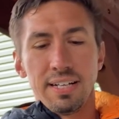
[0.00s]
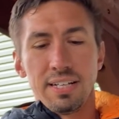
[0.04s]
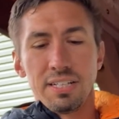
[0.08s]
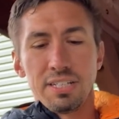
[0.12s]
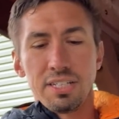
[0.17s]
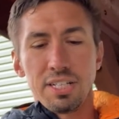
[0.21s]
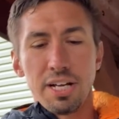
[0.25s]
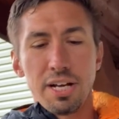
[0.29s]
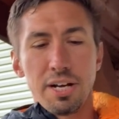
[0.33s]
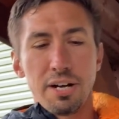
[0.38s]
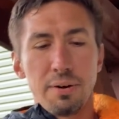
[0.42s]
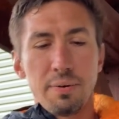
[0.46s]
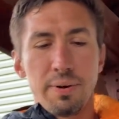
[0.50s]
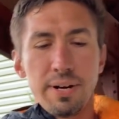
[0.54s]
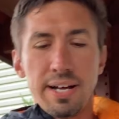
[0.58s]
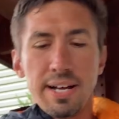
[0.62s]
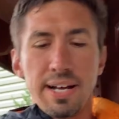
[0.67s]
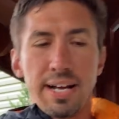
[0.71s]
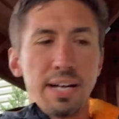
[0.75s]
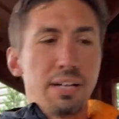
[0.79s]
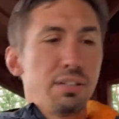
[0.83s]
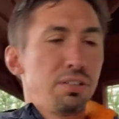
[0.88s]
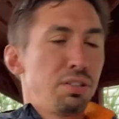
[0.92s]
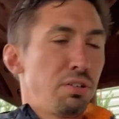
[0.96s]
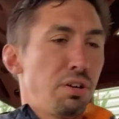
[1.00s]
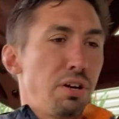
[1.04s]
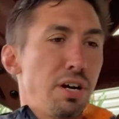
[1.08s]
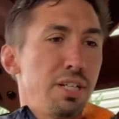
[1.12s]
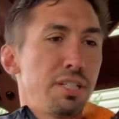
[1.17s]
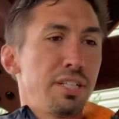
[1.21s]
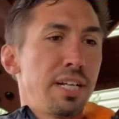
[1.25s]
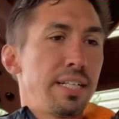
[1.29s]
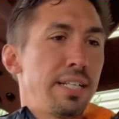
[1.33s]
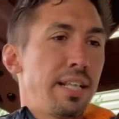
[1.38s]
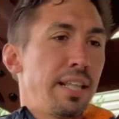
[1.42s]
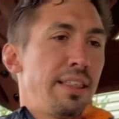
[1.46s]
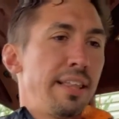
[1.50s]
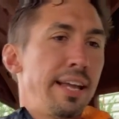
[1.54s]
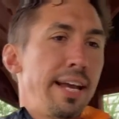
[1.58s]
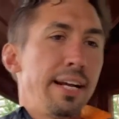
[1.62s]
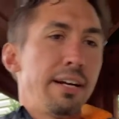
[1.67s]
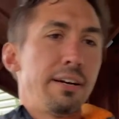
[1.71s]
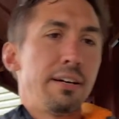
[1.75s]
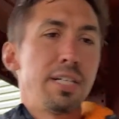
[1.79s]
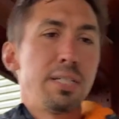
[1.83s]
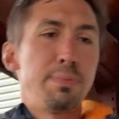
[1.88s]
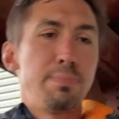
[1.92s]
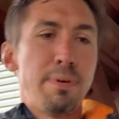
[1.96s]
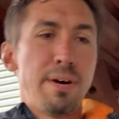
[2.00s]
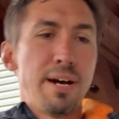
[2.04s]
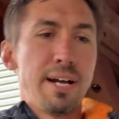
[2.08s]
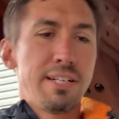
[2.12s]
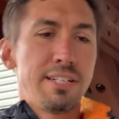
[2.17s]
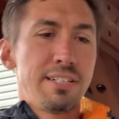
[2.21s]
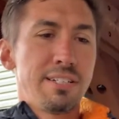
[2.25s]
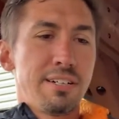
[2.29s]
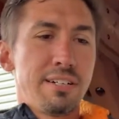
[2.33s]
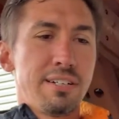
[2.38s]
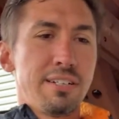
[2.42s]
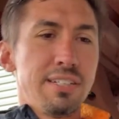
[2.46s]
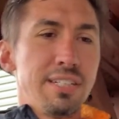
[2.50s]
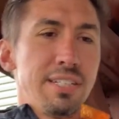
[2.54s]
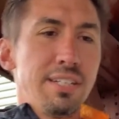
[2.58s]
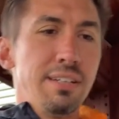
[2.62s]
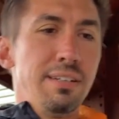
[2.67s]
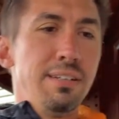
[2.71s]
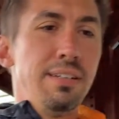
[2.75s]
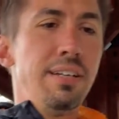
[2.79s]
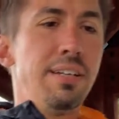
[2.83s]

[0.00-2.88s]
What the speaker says: So I also have to thank our sponsors,